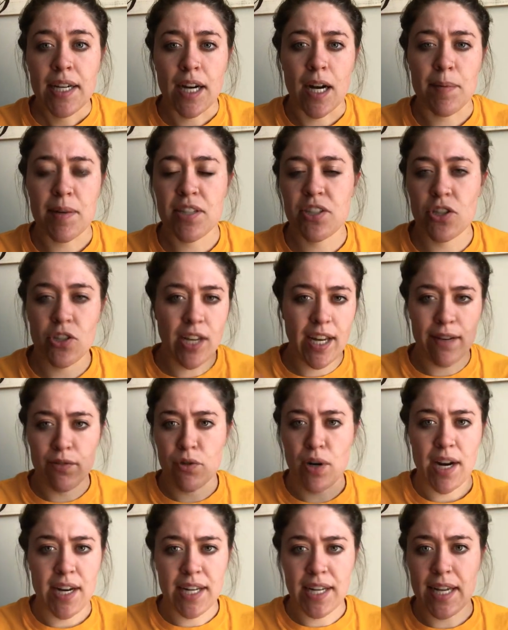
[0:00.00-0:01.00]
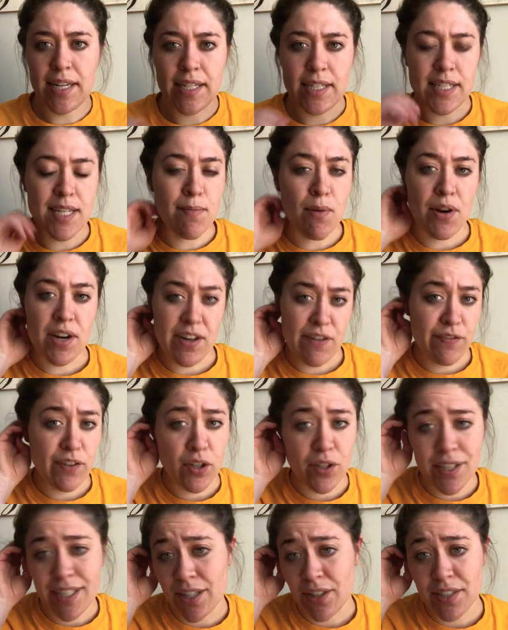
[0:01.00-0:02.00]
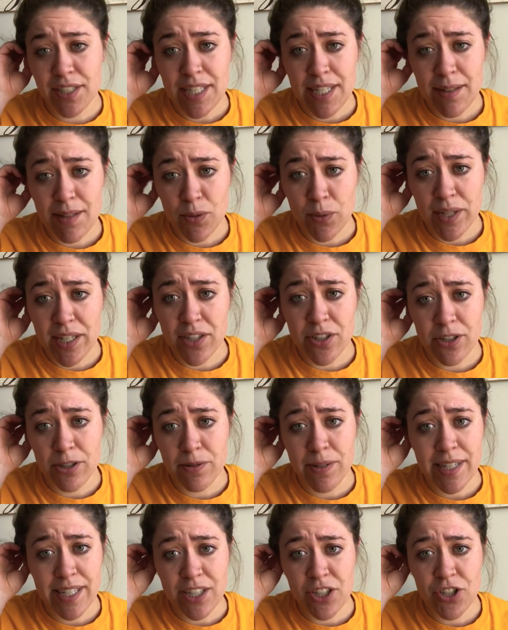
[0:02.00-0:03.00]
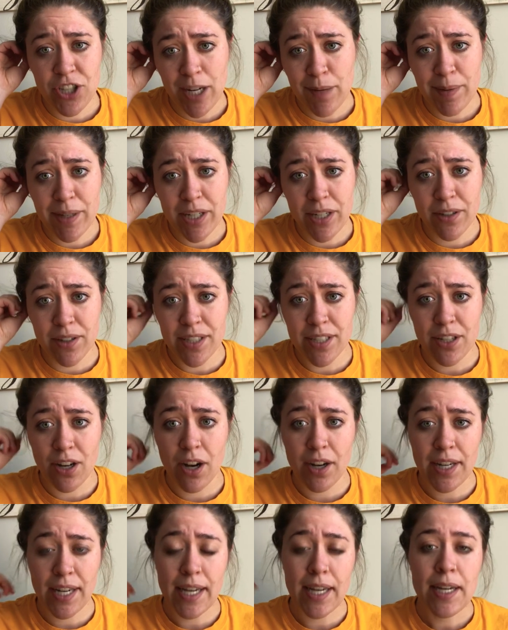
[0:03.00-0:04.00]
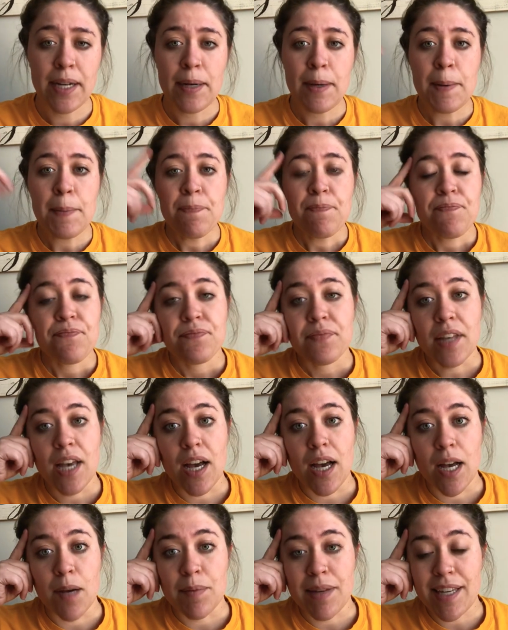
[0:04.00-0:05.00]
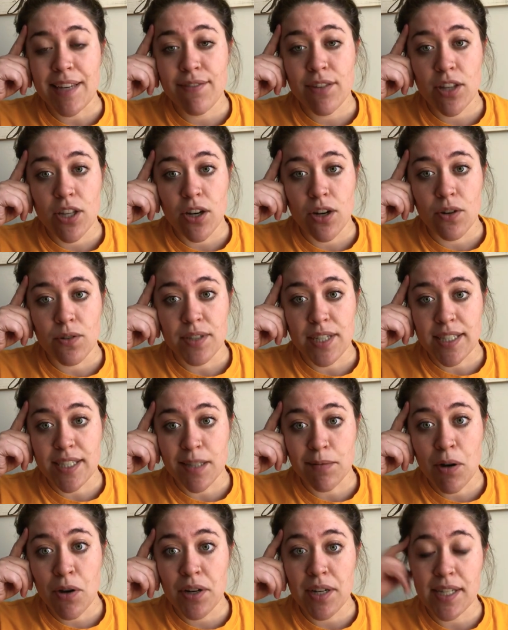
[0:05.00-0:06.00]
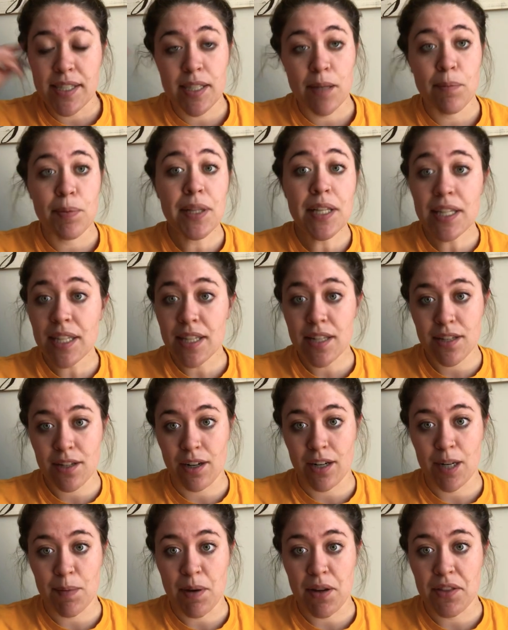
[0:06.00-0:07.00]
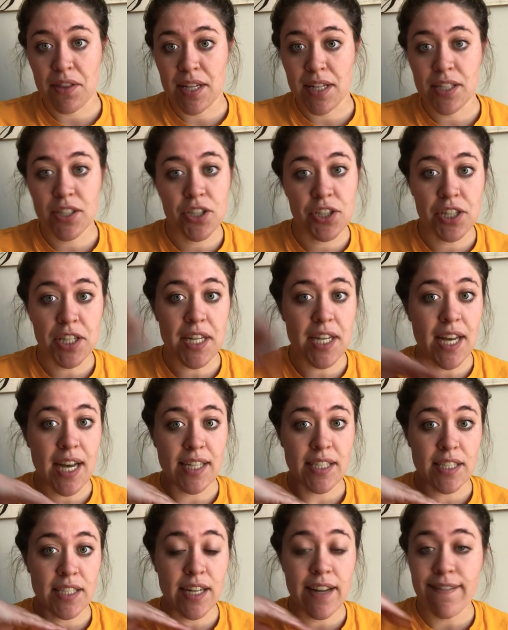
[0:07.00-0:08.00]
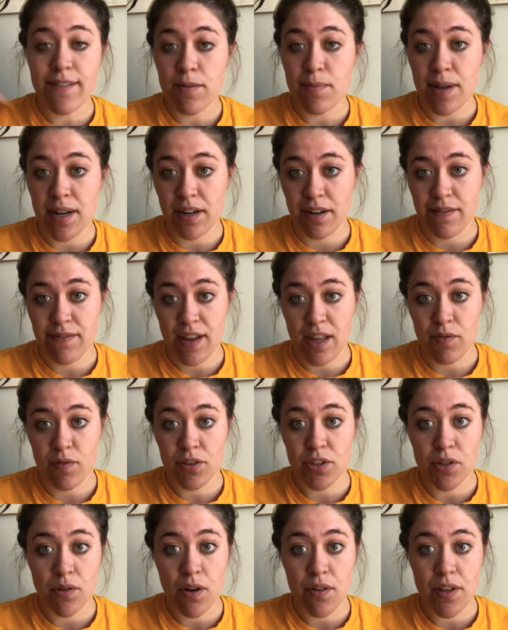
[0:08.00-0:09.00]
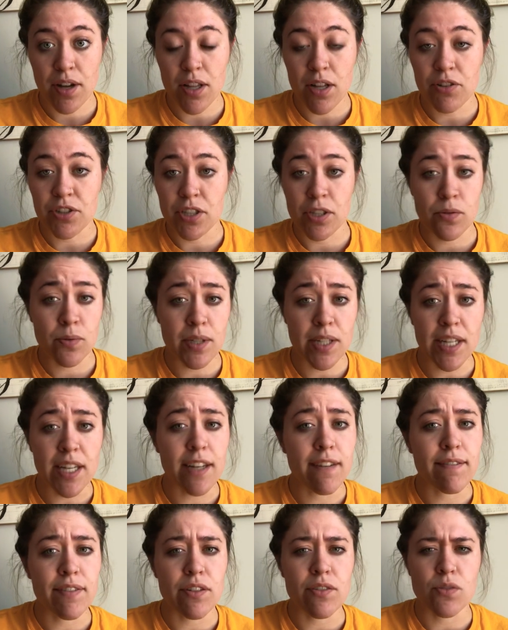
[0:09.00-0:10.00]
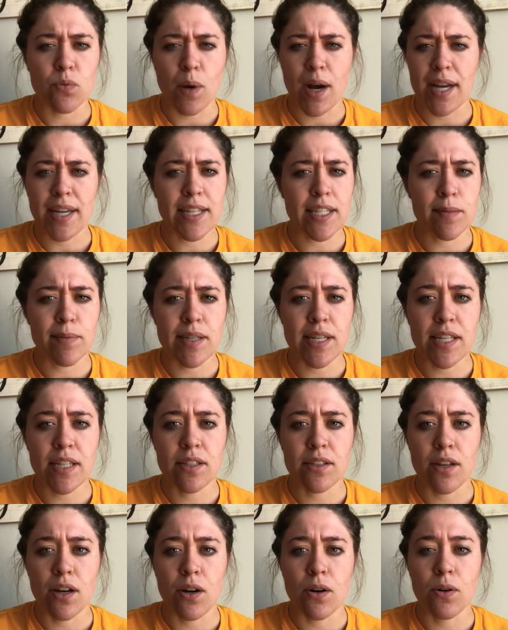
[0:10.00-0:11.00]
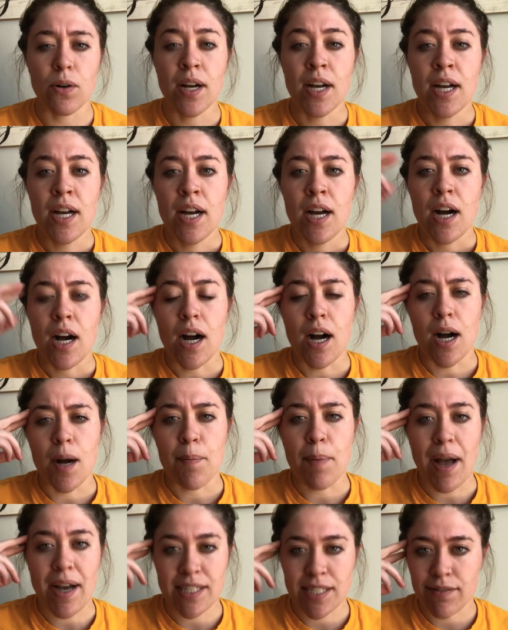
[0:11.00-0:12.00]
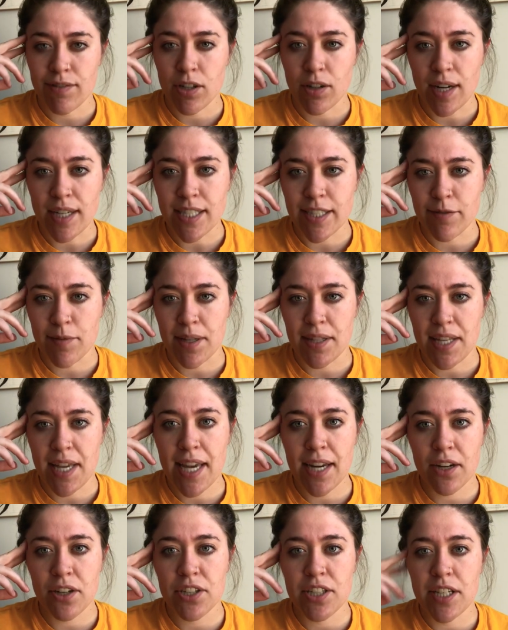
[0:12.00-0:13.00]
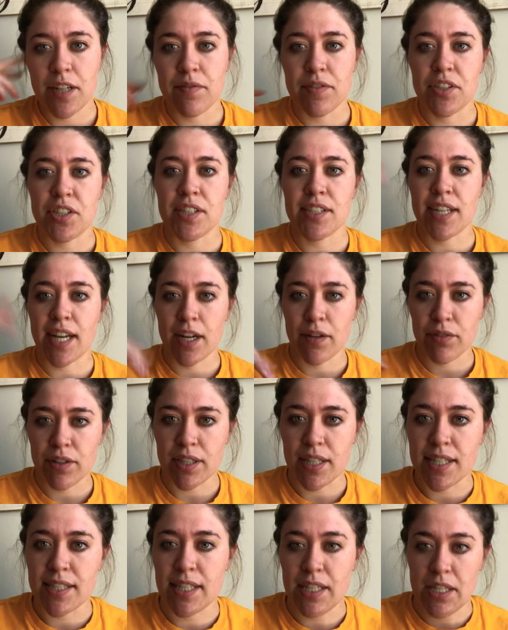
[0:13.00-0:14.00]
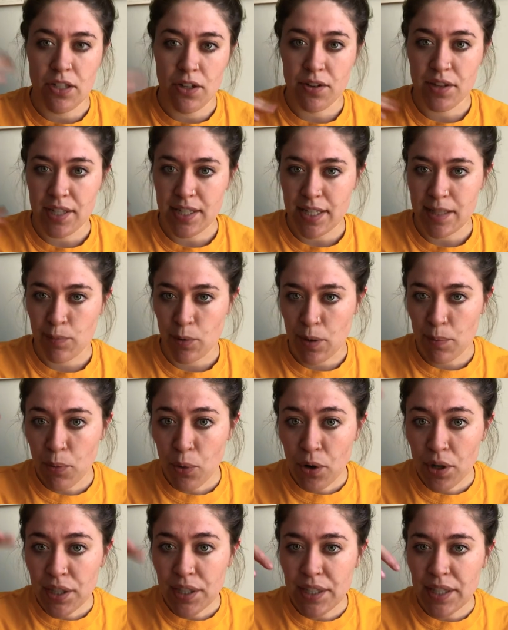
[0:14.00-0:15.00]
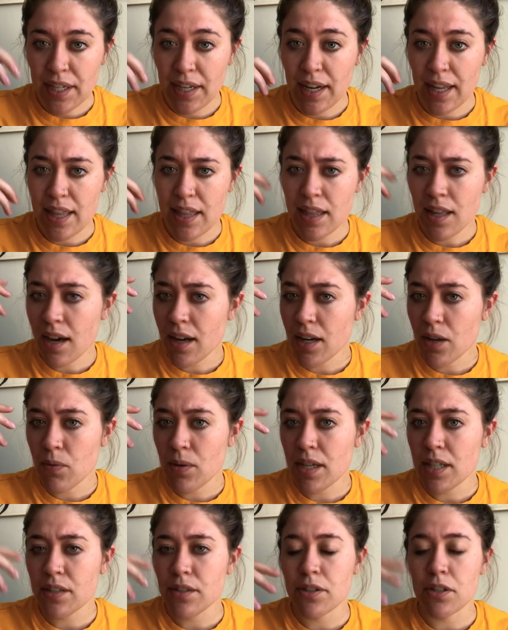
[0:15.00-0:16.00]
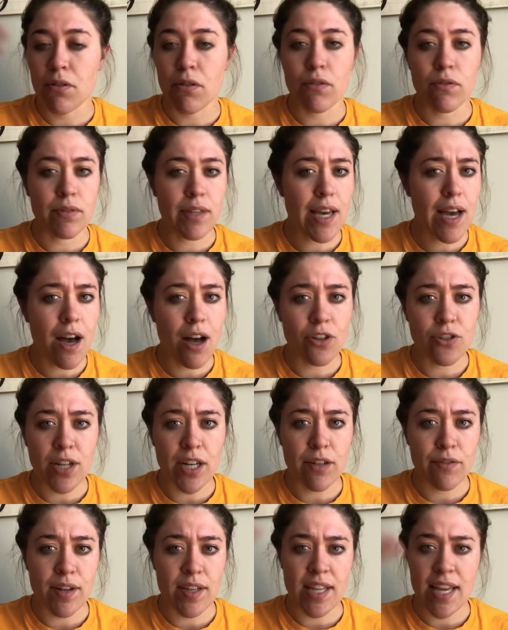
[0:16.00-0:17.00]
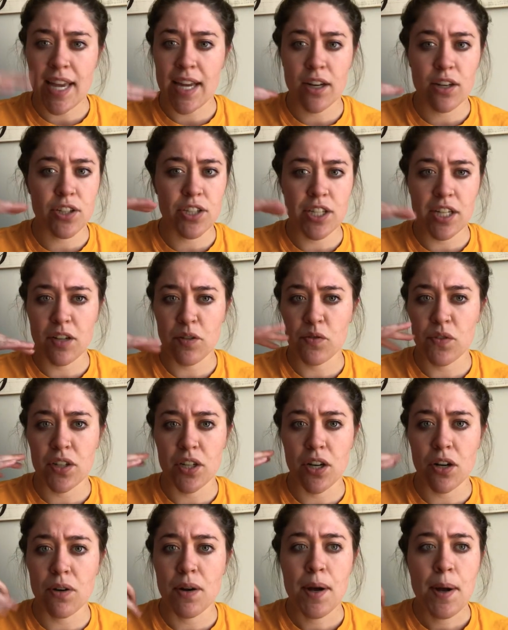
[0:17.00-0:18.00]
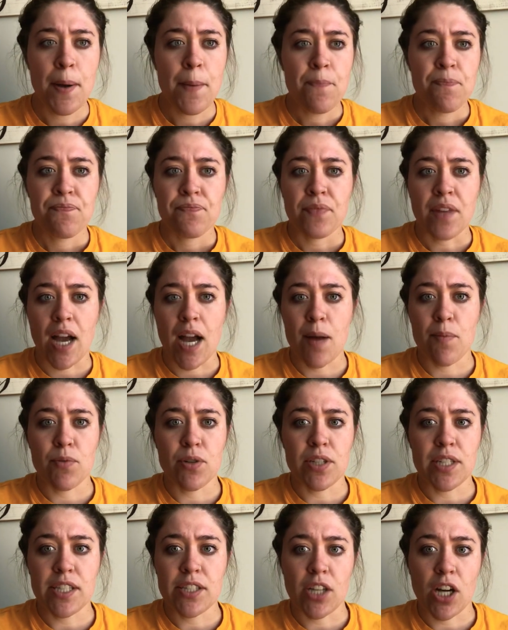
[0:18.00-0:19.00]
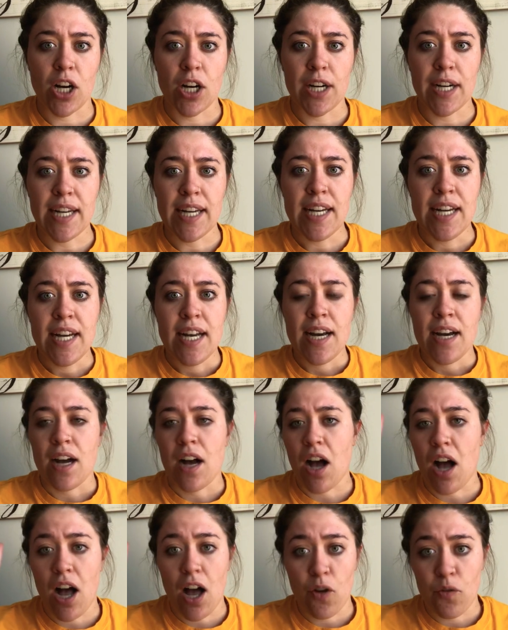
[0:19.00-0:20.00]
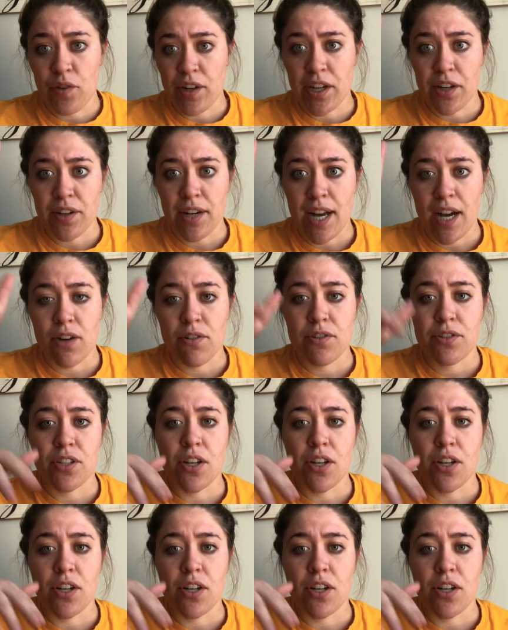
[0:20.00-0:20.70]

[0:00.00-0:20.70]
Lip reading: He's just kind of trying to get Desdemona to feel guilty is what he's doing. He's shaming her into talking. Even though Desdemona is completely in the dark about this, she has never been unfaithful to Othello. She's really confused why he's being so passive-aggressive about the handkerchief, and she's kind of realizing, this is more important than I thought it was, so yeah, I'll try to find the handkerchief, I'm really sorry. I'll figure it out.